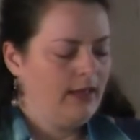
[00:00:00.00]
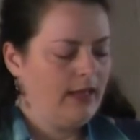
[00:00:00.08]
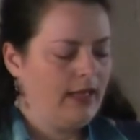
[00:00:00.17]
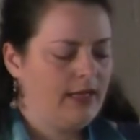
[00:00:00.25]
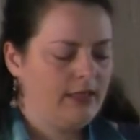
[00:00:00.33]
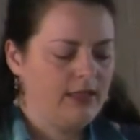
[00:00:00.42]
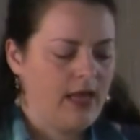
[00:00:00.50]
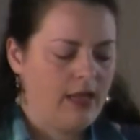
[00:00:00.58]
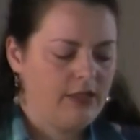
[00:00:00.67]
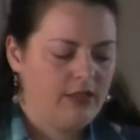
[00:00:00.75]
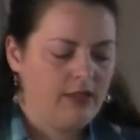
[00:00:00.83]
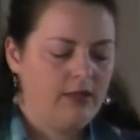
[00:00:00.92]

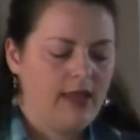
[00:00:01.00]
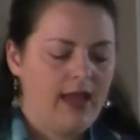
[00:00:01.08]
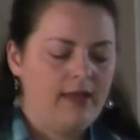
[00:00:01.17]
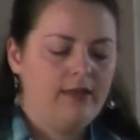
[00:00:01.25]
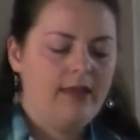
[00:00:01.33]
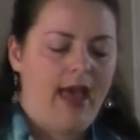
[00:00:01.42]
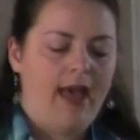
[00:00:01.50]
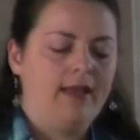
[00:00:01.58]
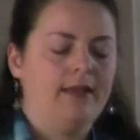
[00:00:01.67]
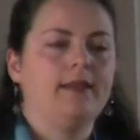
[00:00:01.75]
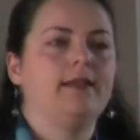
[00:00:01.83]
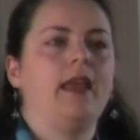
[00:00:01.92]
Anastasia let
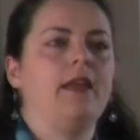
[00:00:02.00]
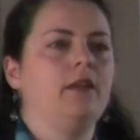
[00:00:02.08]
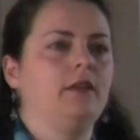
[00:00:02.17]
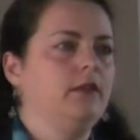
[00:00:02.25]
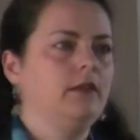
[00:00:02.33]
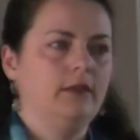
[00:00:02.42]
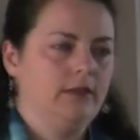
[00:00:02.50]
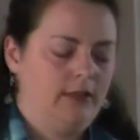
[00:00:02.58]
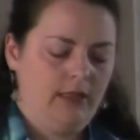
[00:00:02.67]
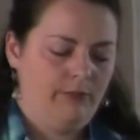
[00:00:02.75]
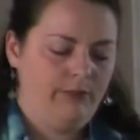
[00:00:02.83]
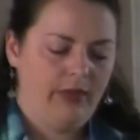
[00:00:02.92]
that settle
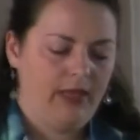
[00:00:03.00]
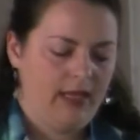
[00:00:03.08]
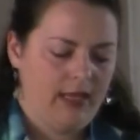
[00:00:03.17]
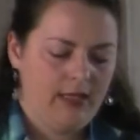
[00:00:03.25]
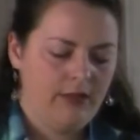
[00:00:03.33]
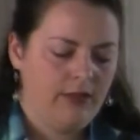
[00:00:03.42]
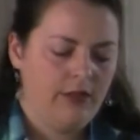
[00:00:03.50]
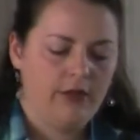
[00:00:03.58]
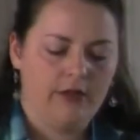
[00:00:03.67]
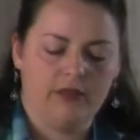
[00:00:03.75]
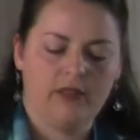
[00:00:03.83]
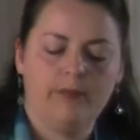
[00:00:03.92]
deeply into
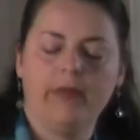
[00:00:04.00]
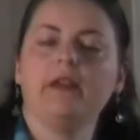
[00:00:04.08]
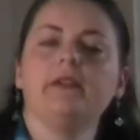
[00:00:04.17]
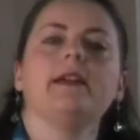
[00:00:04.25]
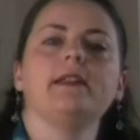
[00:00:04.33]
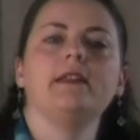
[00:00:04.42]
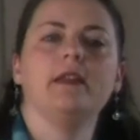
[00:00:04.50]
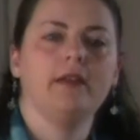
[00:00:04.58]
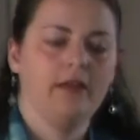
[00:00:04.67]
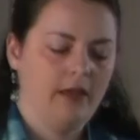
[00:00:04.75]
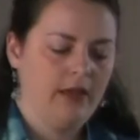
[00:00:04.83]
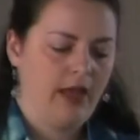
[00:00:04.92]
her spirit
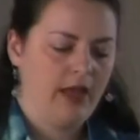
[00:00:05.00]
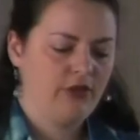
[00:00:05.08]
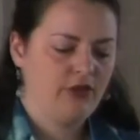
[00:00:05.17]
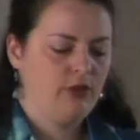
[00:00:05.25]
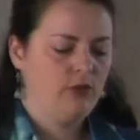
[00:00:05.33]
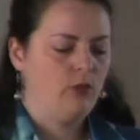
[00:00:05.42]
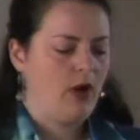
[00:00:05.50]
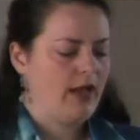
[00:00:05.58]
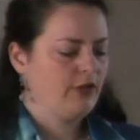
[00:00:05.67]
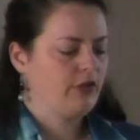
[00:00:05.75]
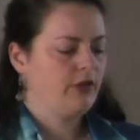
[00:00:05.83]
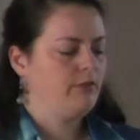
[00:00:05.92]
as she
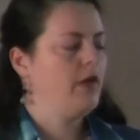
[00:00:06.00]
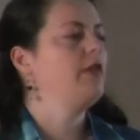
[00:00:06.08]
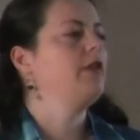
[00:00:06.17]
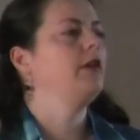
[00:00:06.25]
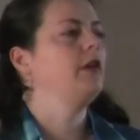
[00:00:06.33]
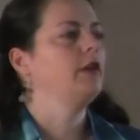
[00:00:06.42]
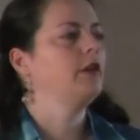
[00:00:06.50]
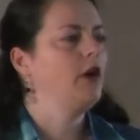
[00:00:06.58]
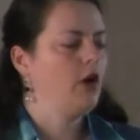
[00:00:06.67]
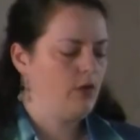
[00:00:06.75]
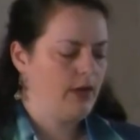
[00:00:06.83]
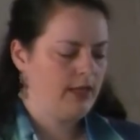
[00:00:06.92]
watched her mother
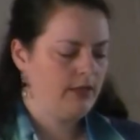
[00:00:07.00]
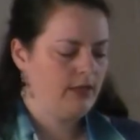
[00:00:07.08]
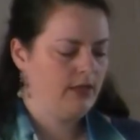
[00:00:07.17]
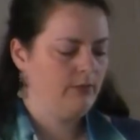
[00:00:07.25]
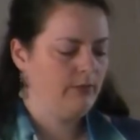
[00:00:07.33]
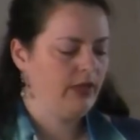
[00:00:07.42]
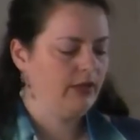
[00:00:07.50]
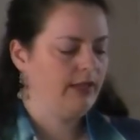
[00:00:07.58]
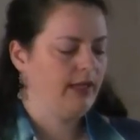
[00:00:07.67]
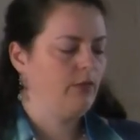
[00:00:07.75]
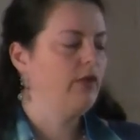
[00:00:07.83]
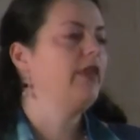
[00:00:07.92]
go into the
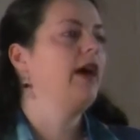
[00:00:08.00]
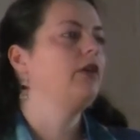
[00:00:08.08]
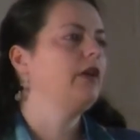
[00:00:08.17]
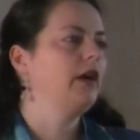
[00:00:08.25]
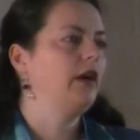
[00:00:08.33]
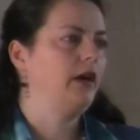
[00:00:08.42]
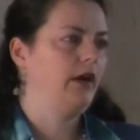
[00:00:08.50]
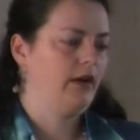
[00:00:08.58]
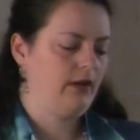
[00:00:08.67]
building without her.